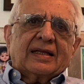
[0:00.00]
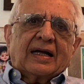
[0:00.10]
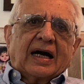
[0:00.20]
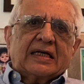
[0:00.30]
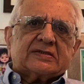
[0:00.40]

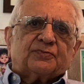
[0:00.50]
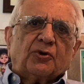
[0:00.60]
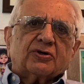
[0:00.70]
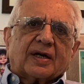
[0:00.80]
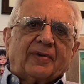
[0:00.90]
I
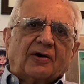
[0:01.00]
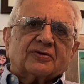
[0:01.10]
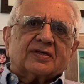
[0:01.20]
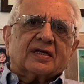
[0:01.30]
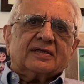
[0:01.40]
spoke
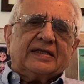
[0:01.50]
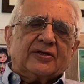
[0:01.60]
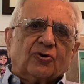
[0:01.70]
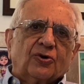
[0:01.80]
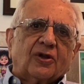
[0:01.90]
about the
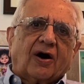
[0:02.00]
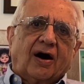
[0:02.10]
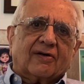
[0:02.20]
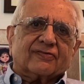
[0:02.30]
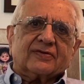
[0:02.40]
role
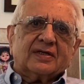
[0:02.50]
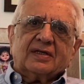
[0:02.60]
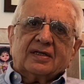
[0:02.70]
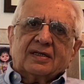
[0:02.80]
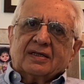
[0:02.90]
of
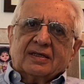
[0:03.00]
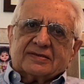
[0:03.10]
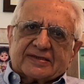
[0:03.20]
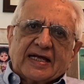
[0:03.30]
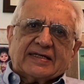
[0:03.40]

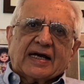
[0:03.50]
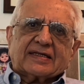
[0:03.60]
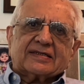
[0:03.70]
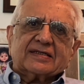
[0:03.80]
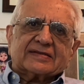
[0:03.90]
state
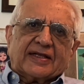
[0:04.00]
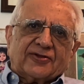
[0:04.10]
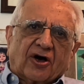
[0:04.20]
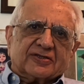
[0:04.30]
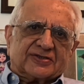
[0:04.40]
actors and
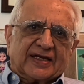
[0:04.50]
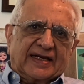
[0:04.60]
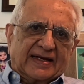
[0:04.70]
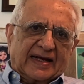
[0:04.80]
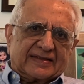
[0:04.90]

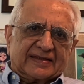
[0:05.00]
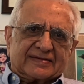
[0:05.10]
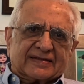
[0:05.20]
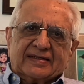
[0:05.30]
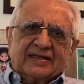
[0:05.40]
non-state actors,
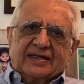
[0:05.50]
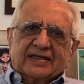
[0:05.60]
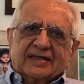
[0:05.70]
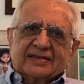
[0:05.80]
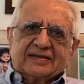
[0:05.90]

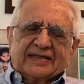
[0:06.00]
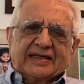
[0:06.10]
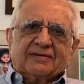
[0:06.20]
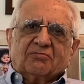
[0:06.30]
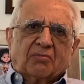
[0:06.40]

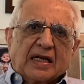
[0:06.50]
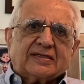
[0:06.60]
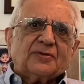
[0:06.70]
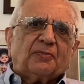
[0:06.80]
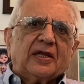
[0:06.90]
the
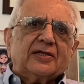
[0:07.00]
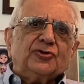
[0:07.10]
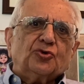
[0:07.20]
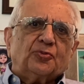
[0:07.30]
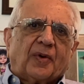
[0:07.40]
multiple
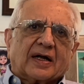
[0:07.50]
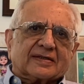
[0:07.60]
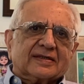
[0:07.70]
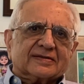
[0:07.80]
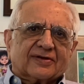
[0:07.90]
new
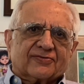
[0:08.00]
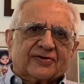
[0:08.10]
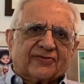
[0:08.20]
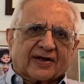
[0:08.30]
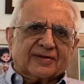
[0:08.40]
partners of the
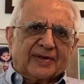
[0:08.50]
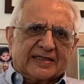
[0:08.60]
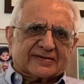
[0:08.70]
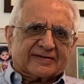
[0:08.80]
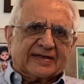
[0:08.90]
foreign
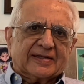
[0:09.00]
ministry.